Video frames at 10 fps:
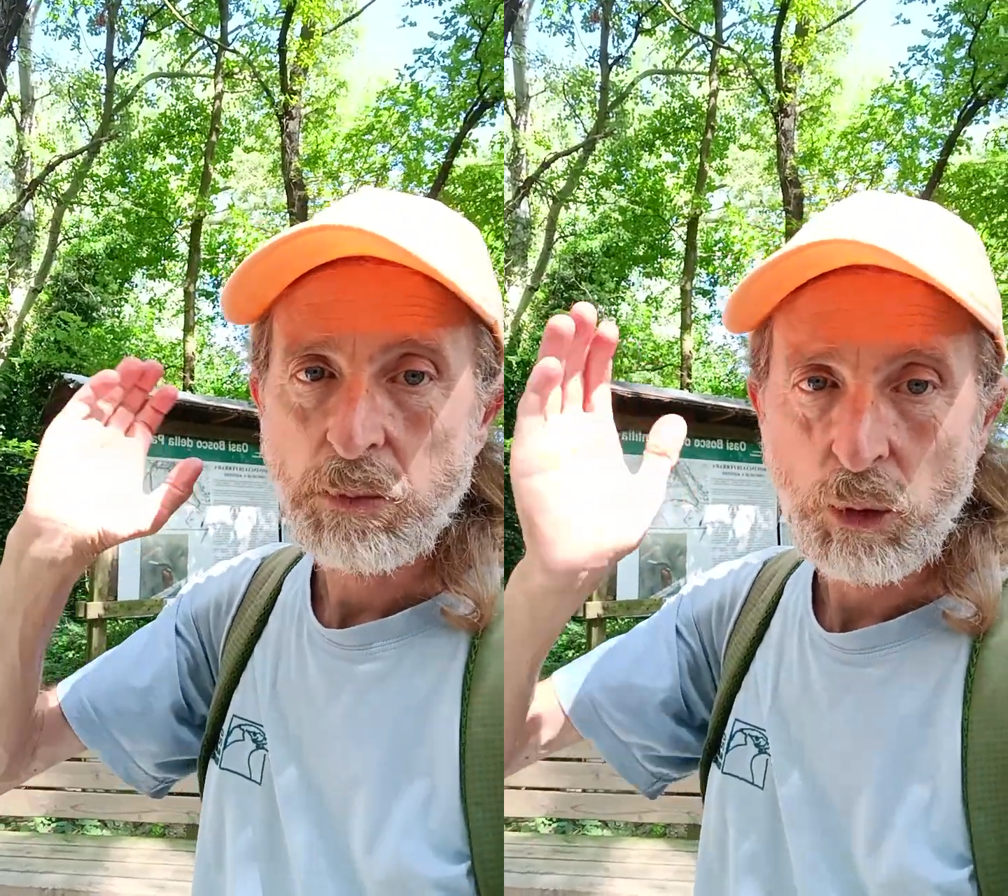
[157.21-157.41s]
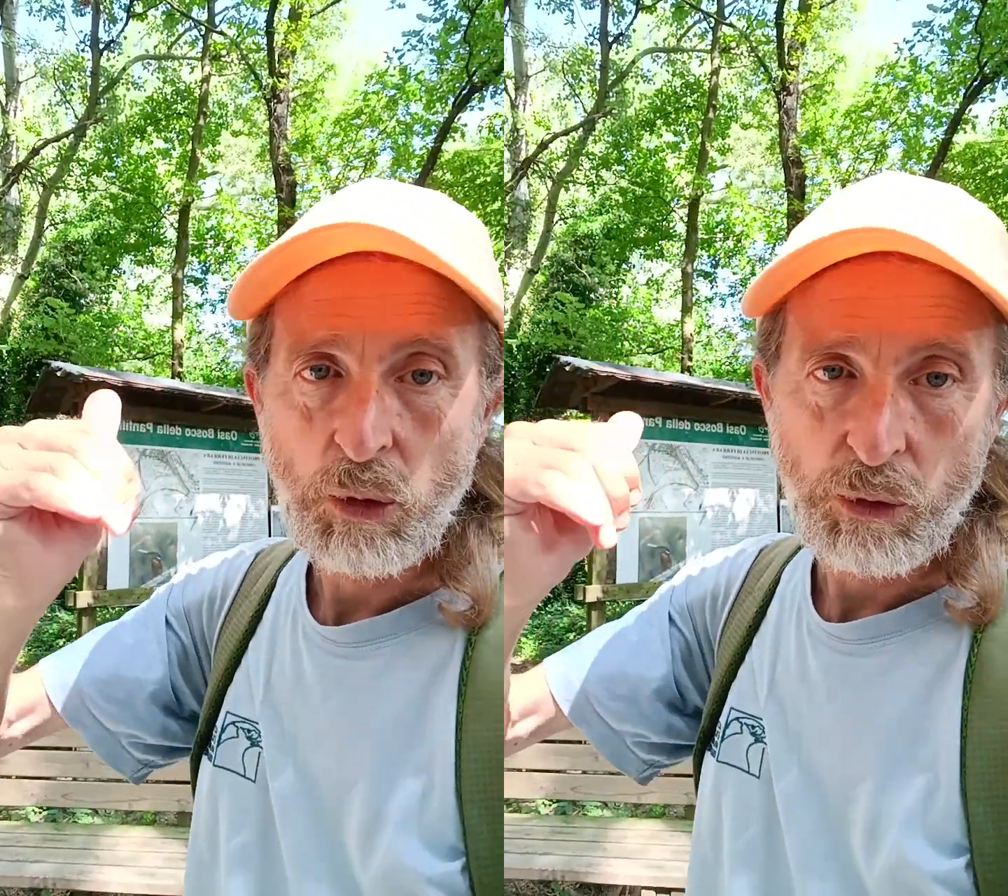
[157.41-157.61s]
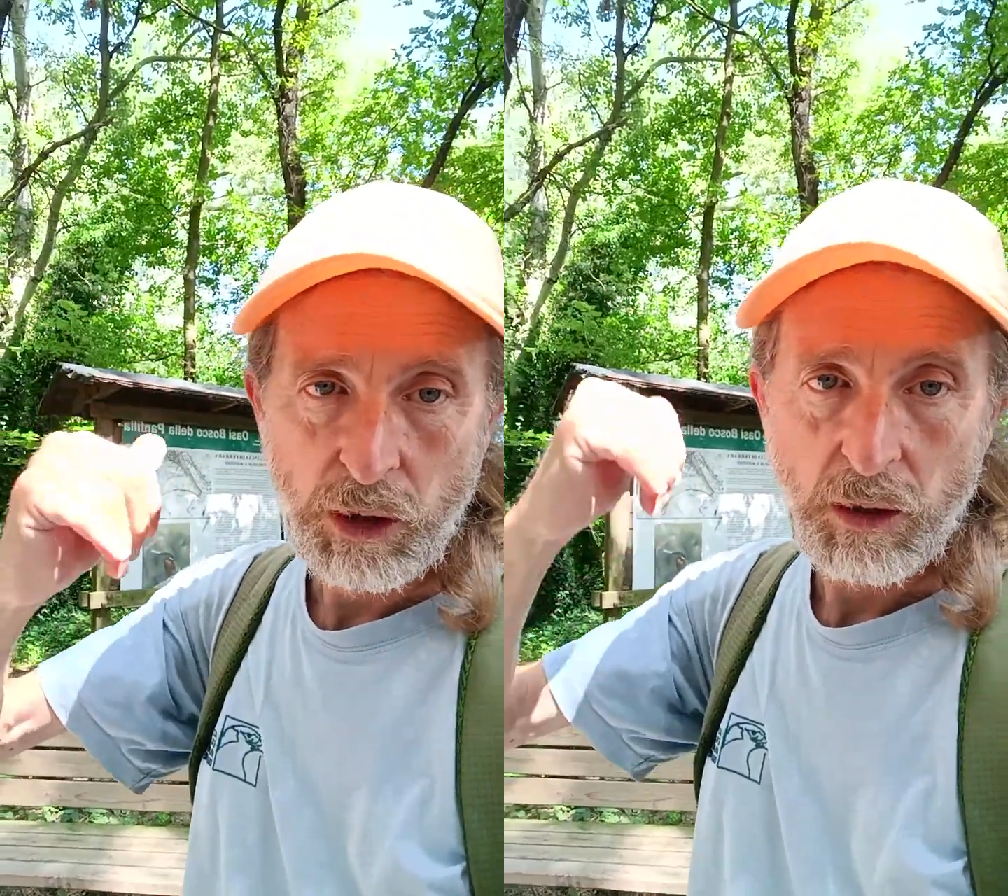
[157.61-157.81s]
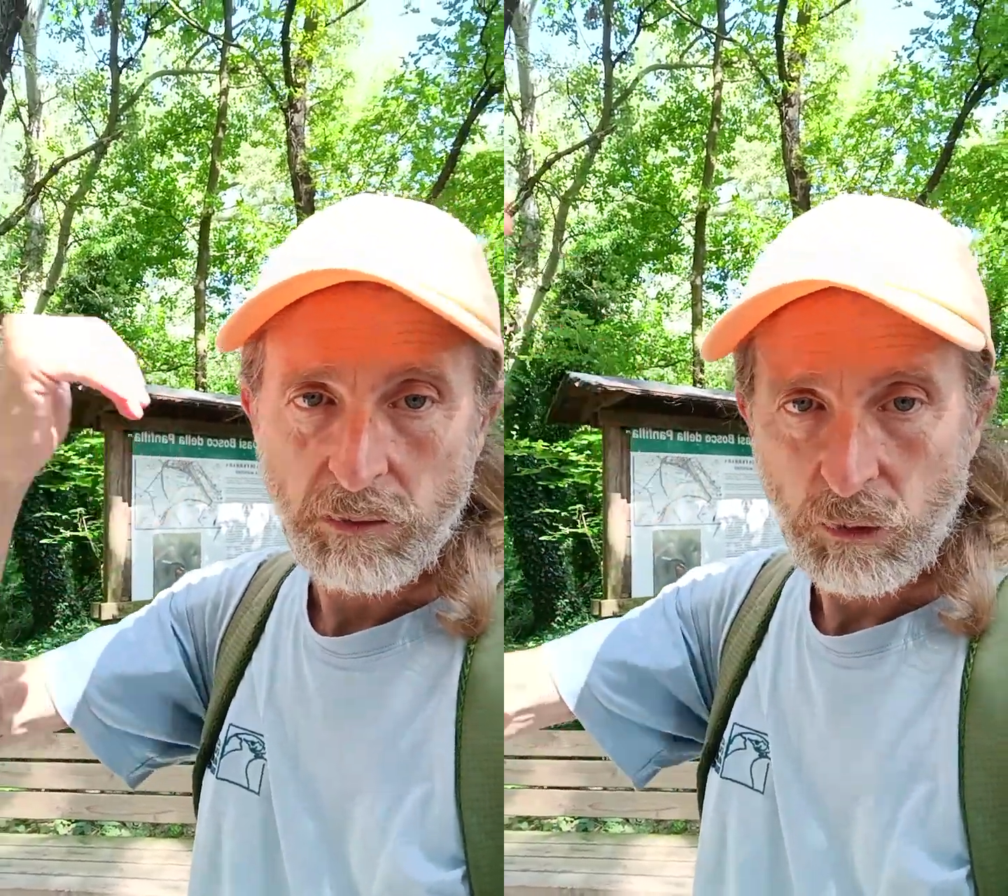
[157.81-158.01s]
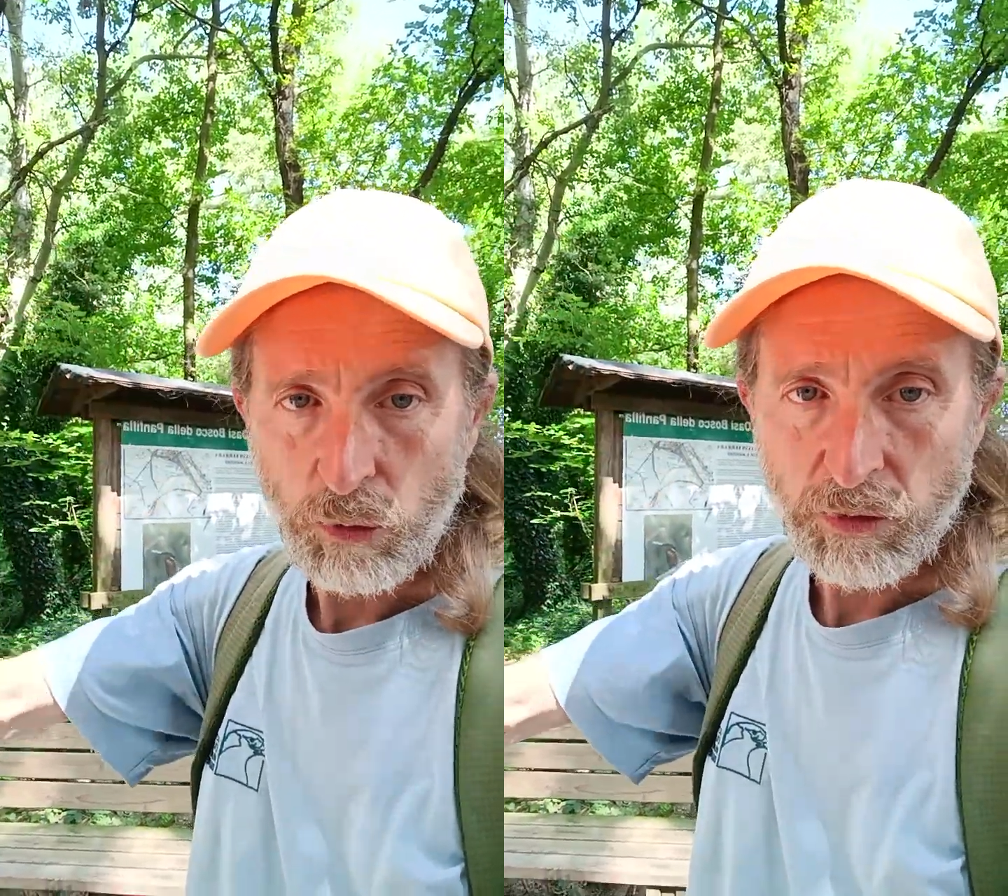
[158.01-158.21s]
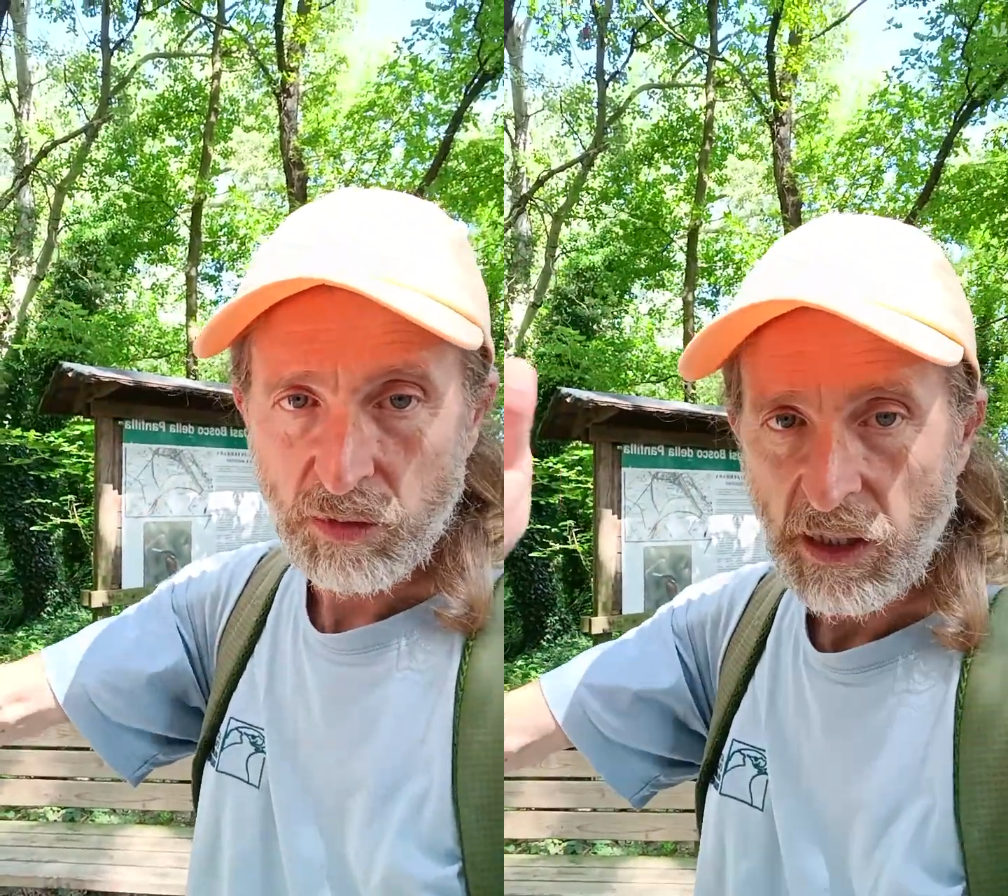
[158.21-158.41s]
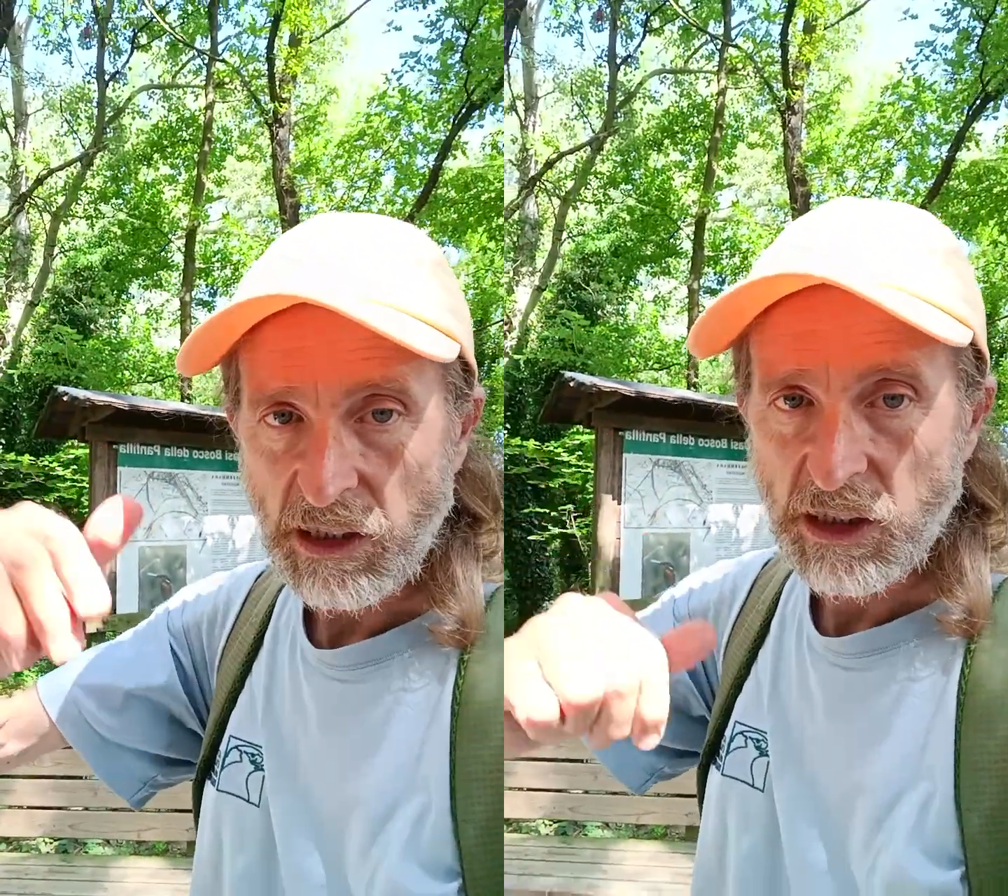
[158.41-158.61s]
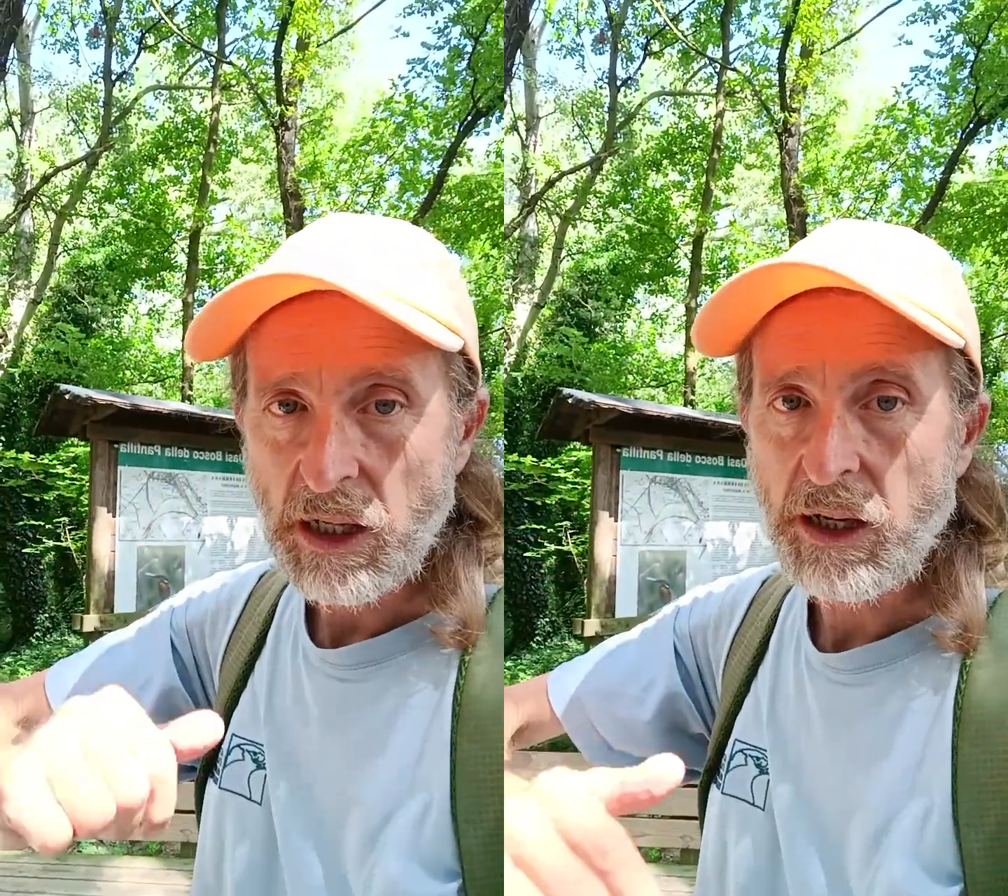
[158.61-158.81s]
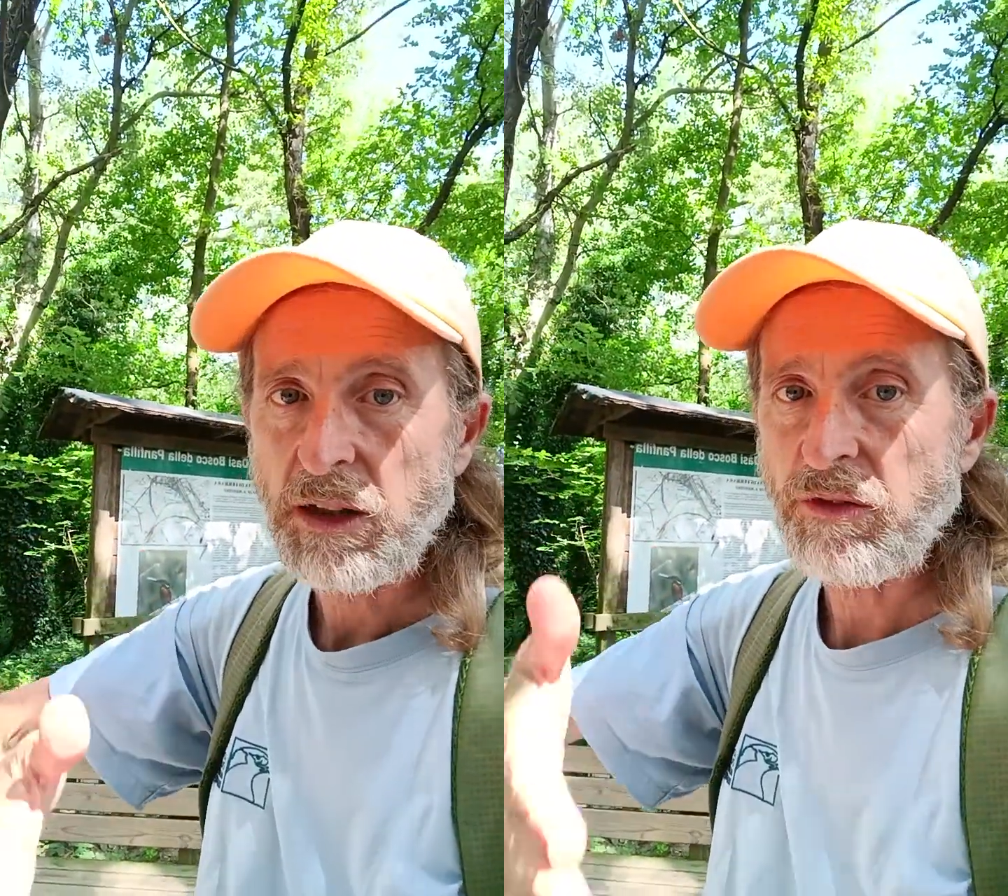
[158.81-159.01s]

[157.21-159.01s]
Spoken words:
Bologna over to that side,